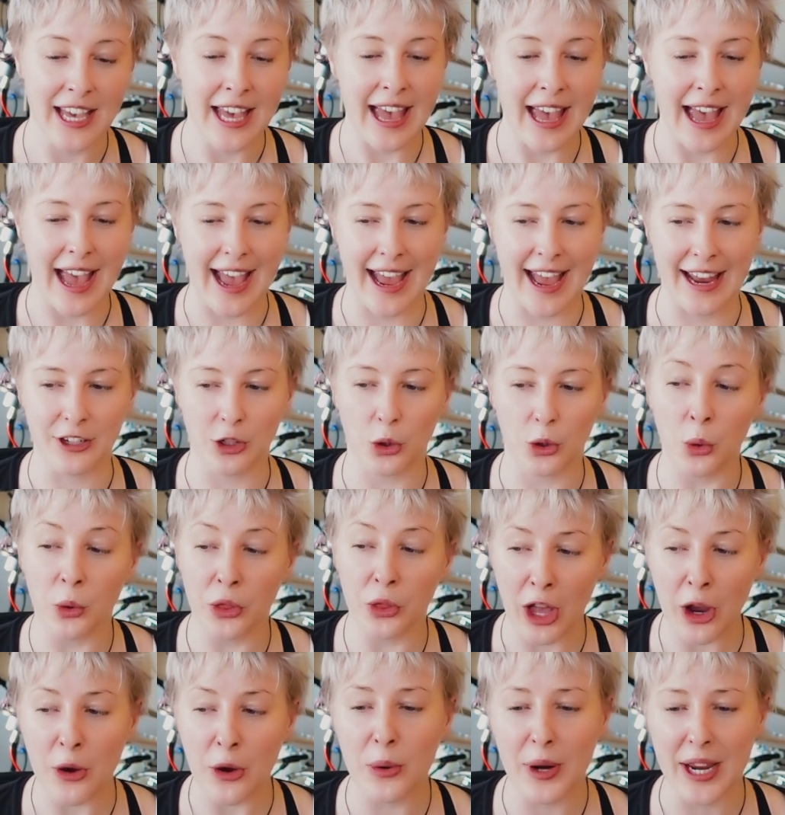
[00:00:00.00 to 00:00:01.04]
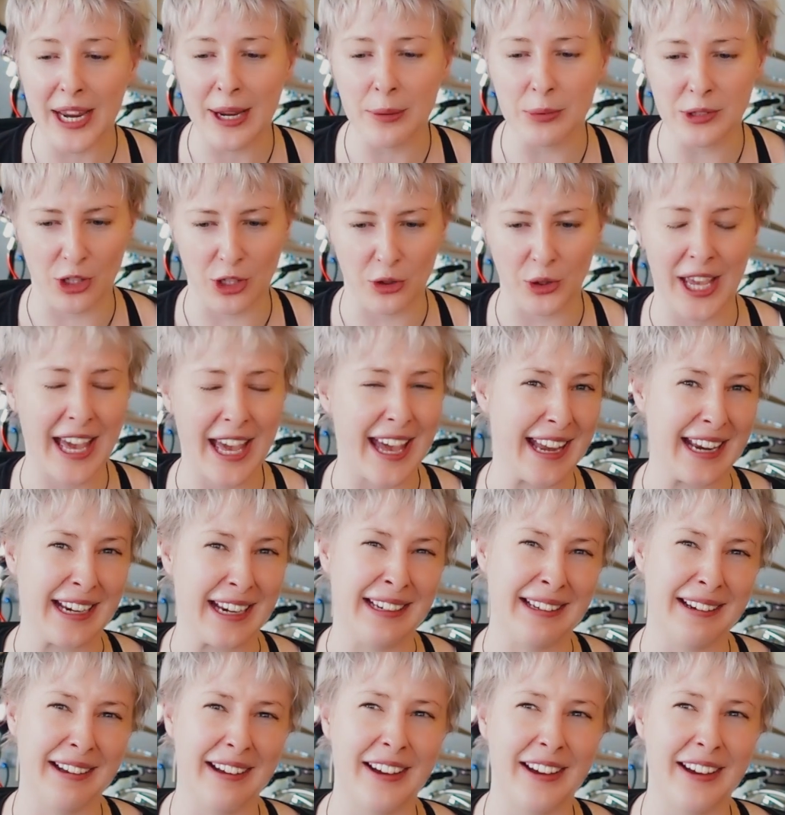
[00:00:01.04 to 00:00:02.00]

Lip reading: And although it was okay,